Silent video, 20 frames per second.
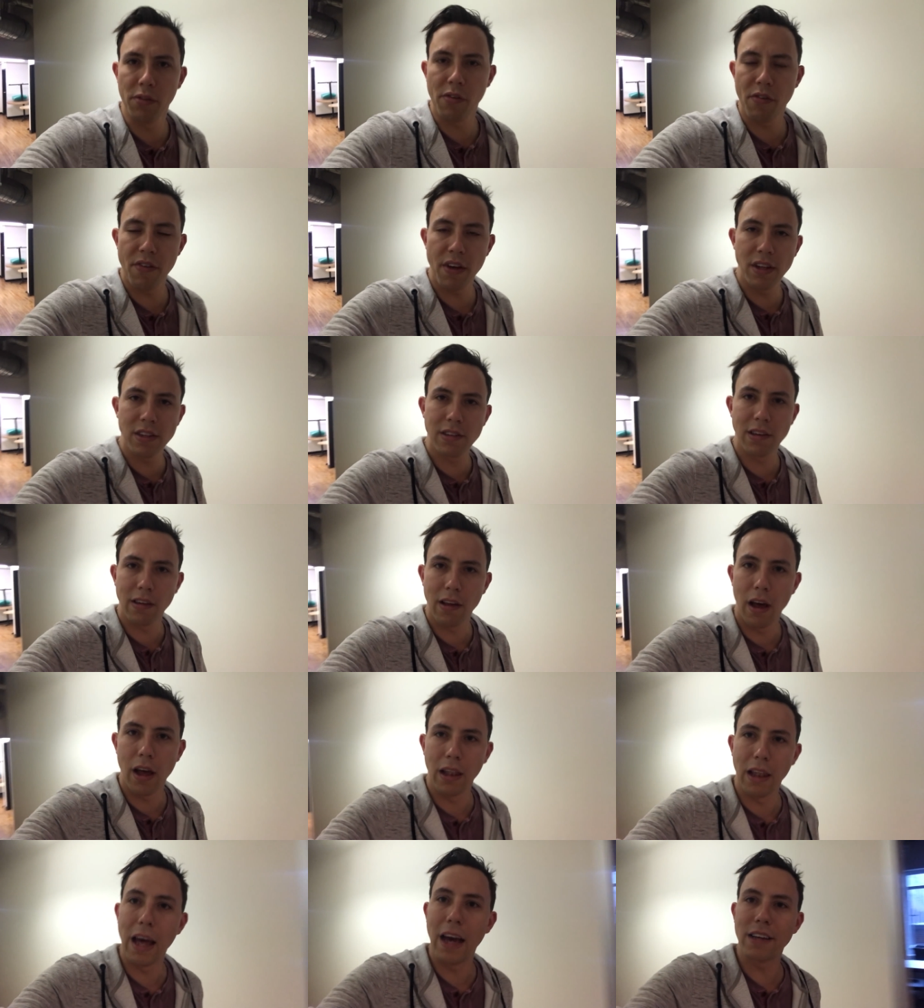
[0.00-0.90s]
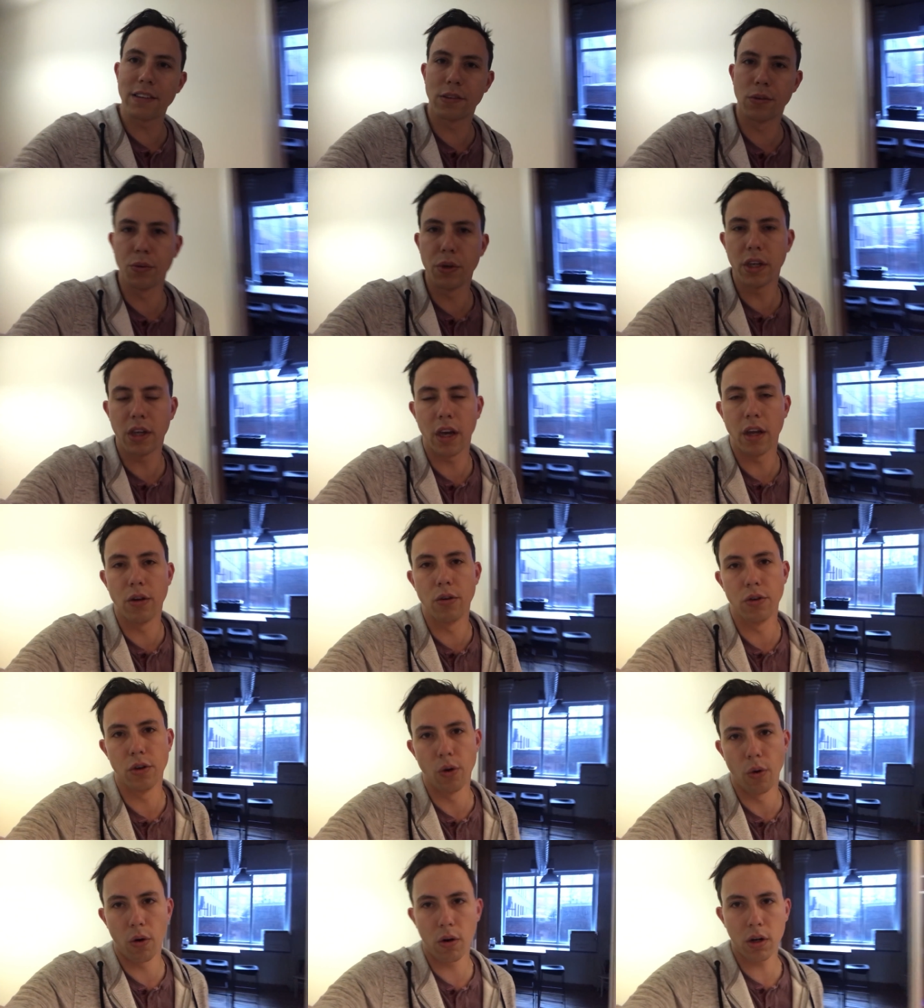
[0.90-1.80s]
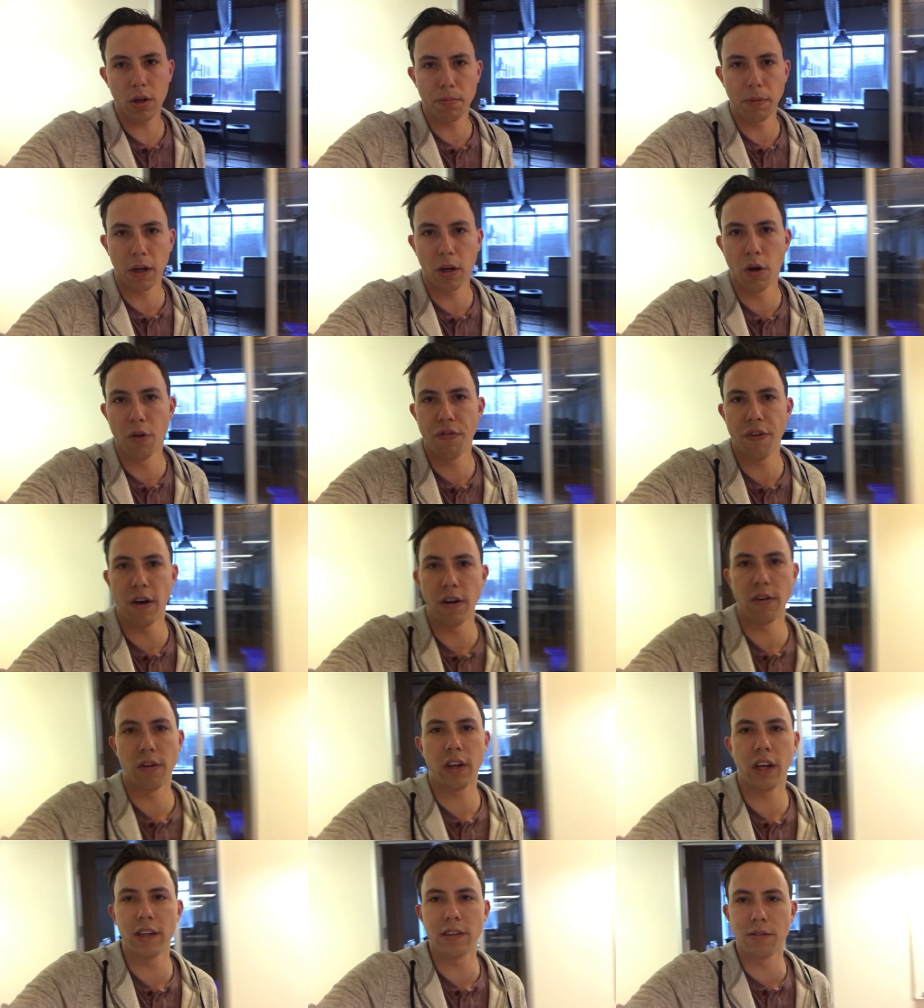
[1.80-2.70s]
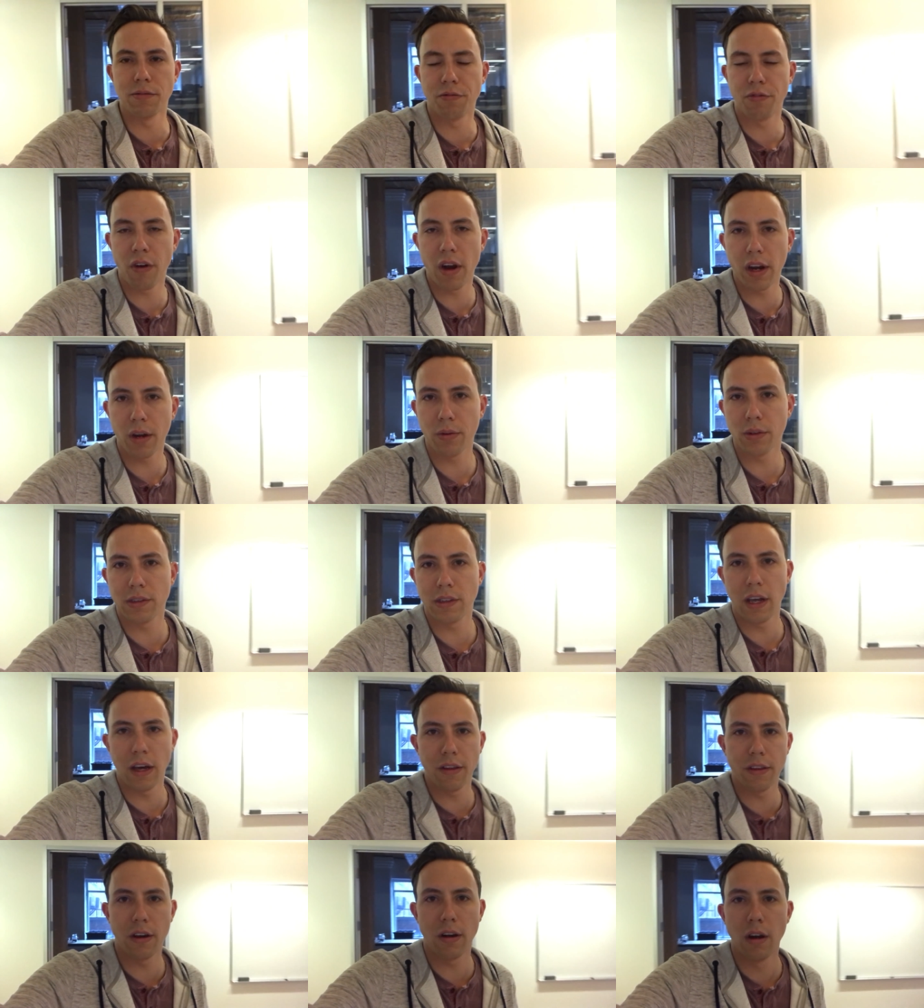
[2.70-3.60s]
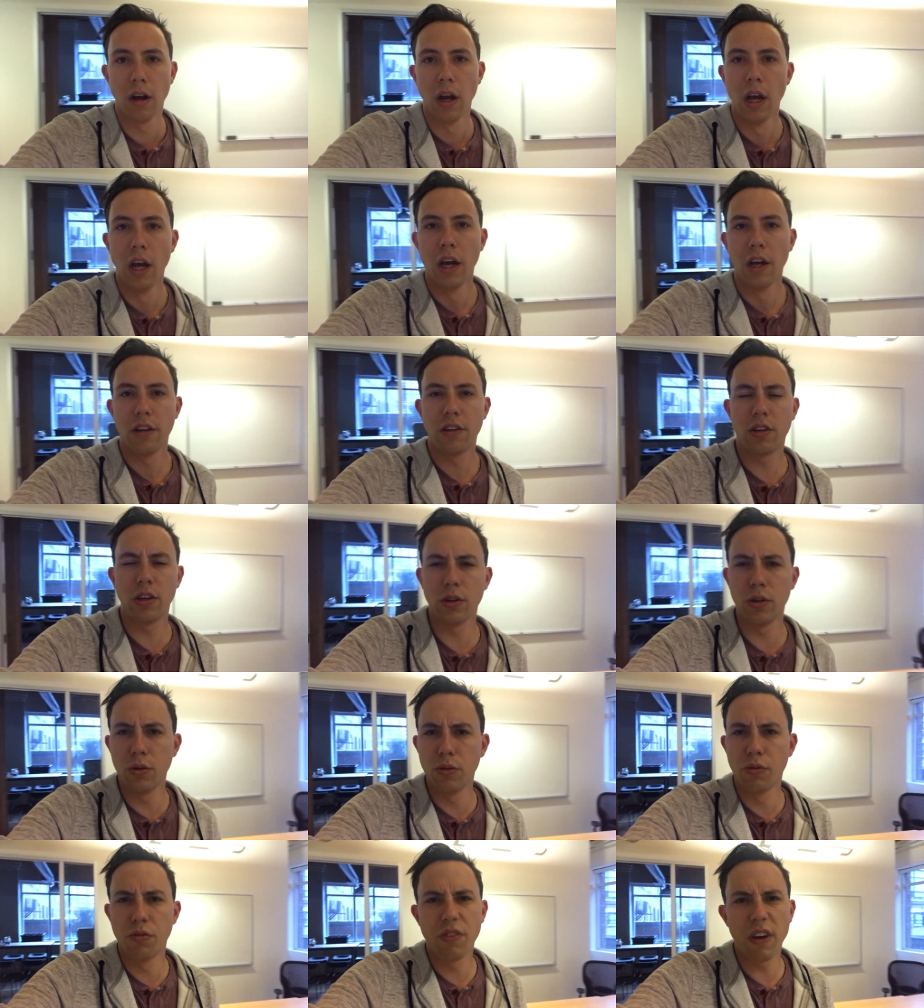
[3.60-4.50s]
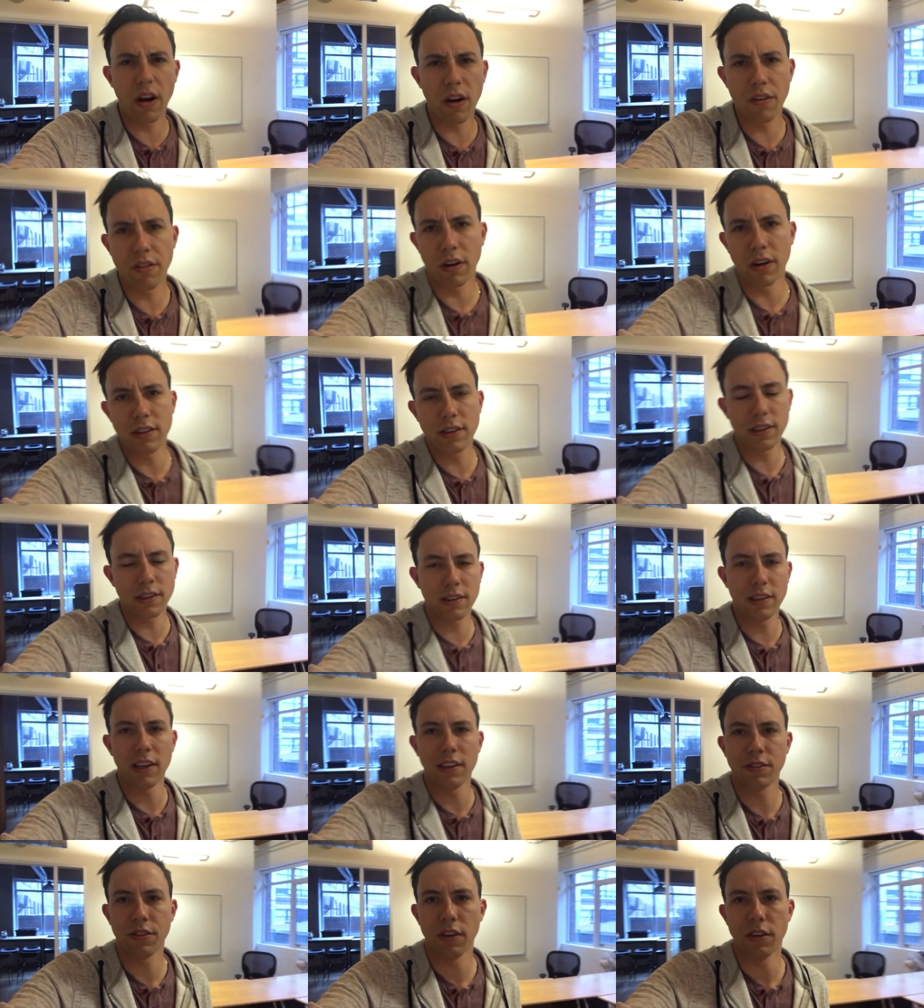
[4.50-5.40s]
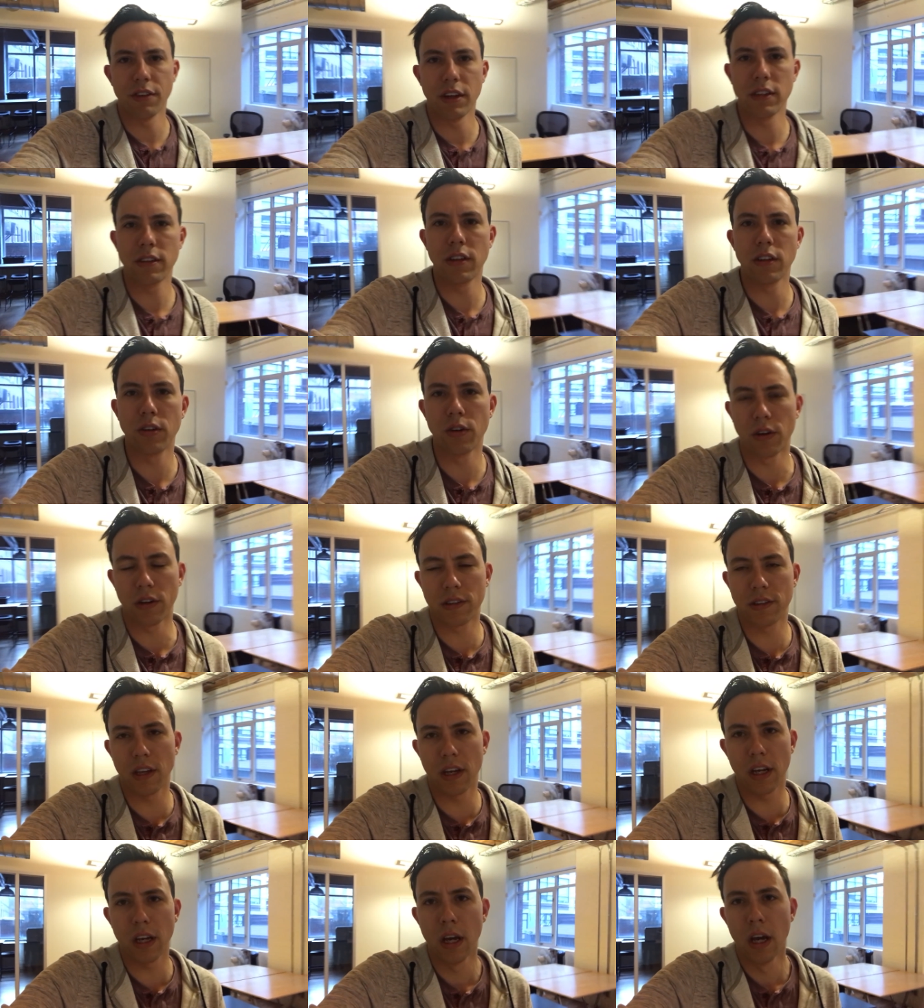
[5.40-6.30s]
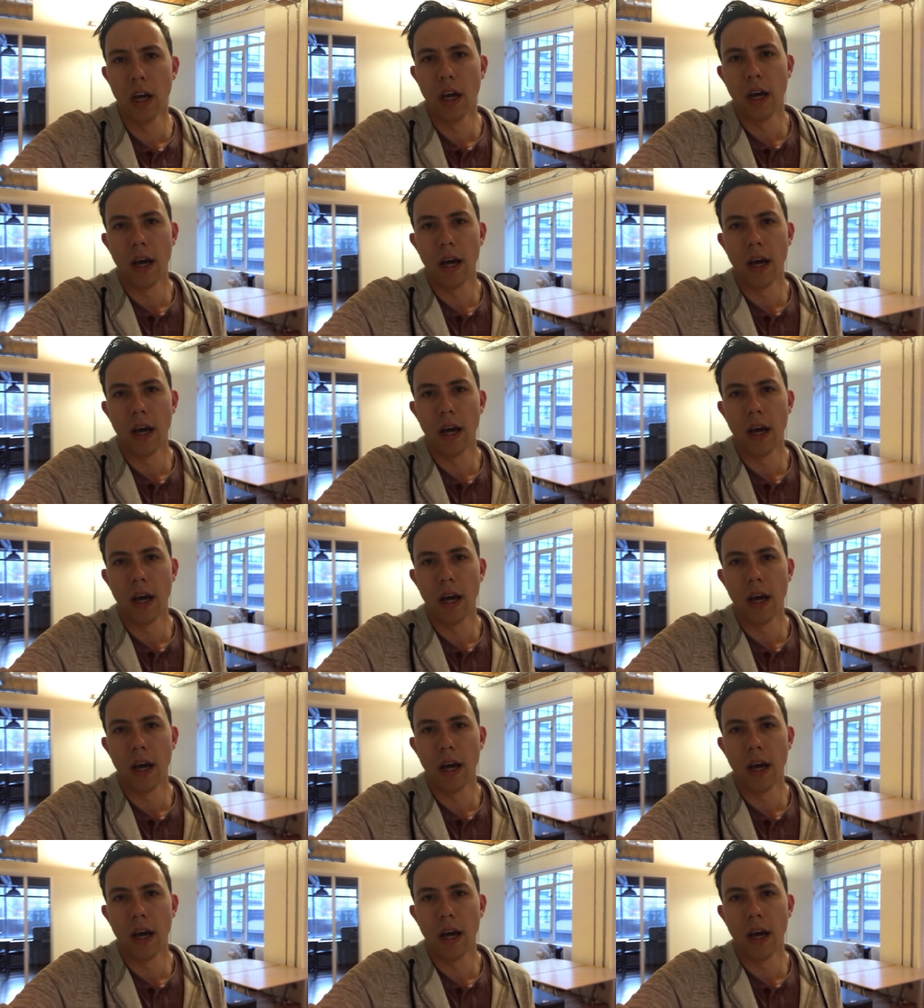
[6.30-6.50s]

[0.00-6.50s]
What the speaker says: of events last week in New York. My co-founder, Kesem Frank, was down there. Two very, very successful events in New York City.